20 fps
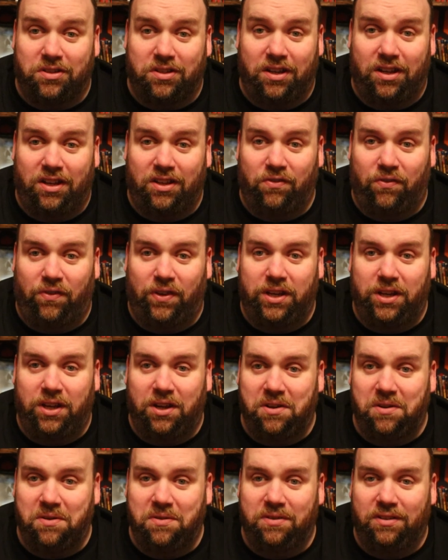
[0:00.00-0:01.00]
today's
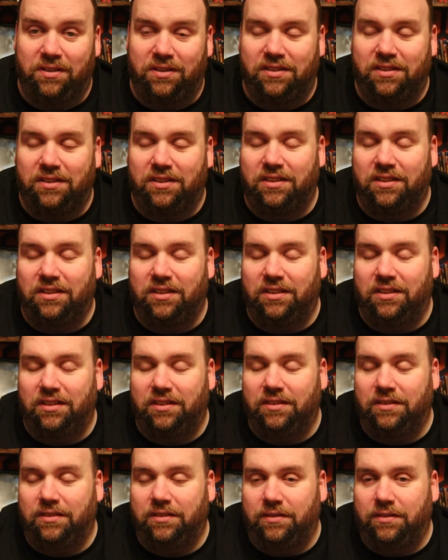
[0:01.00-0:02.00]
video.
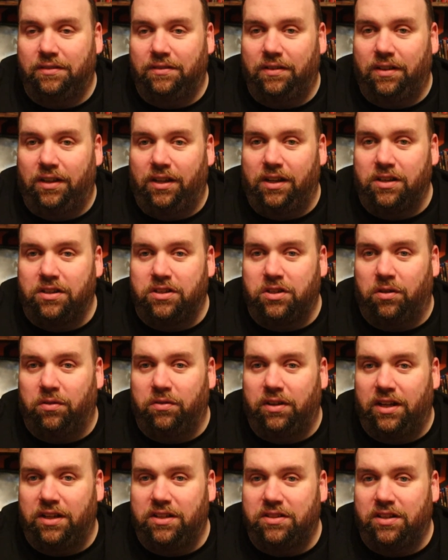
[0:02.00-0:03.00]
And until
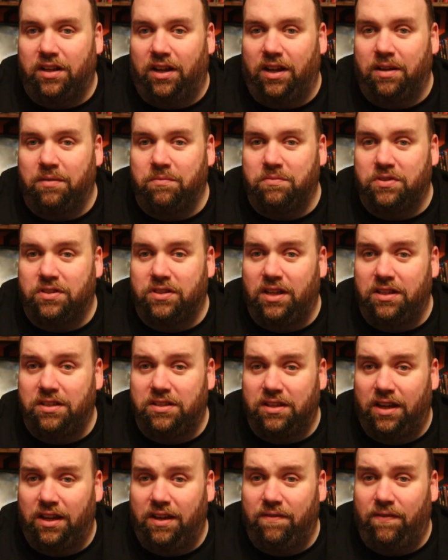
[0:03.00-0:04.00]
next time, stay
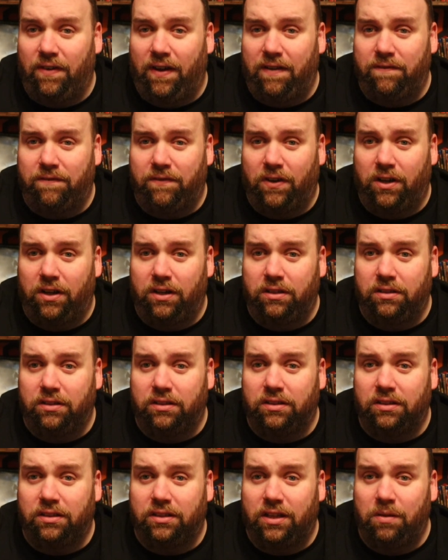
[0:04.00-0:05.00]
safe, have fun,
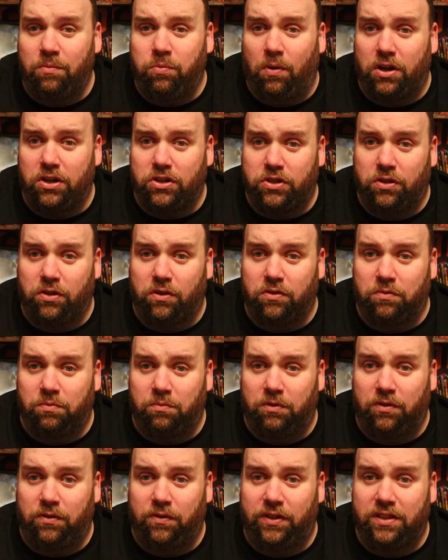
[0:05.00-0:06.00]
keep watching those
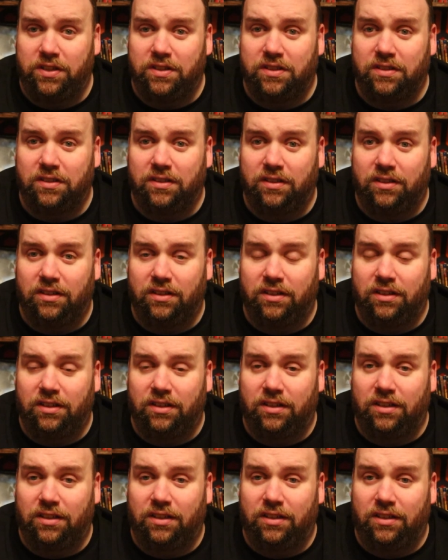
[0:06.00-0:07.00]
movies,
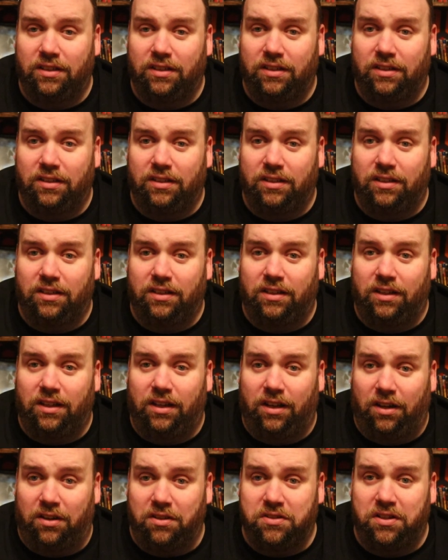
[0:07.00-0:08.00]

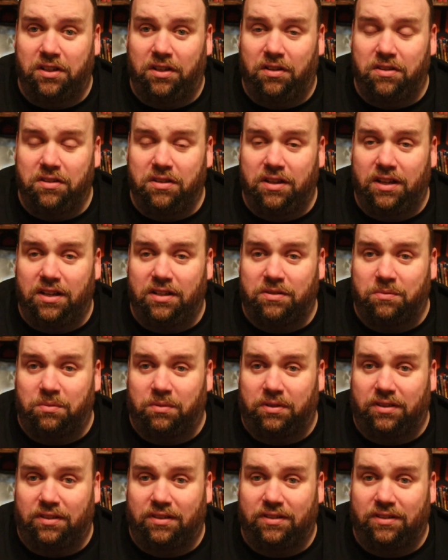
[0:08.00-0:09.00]
and I'll see you on the next one.